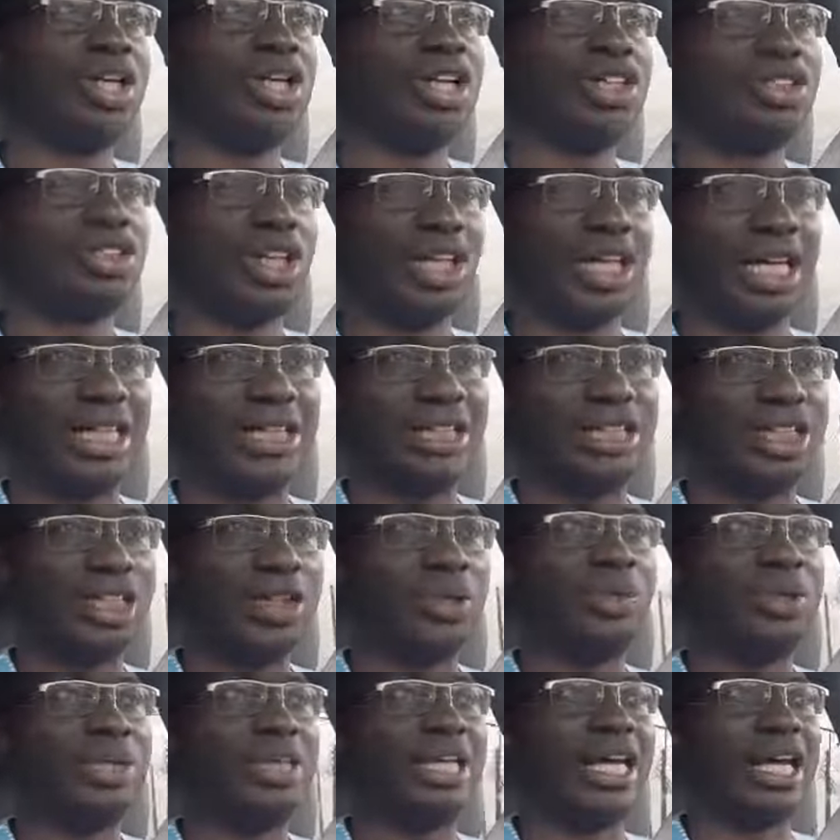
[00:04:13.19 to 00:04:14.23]
So you can
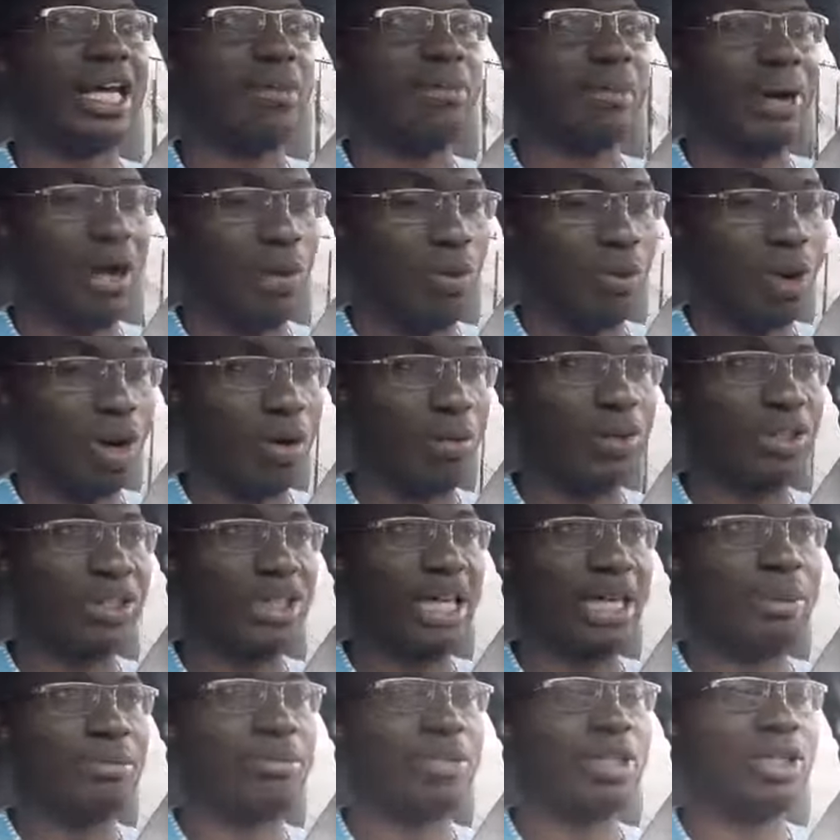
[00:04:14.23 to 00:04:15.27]
deal with them and work with
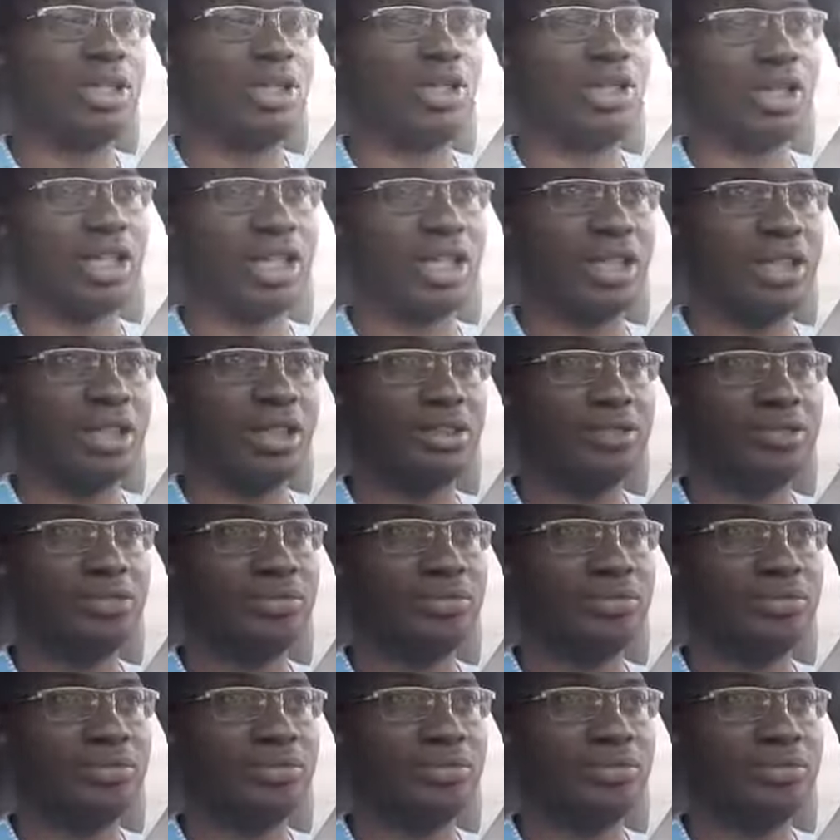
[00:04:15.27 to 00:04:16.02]
them locally.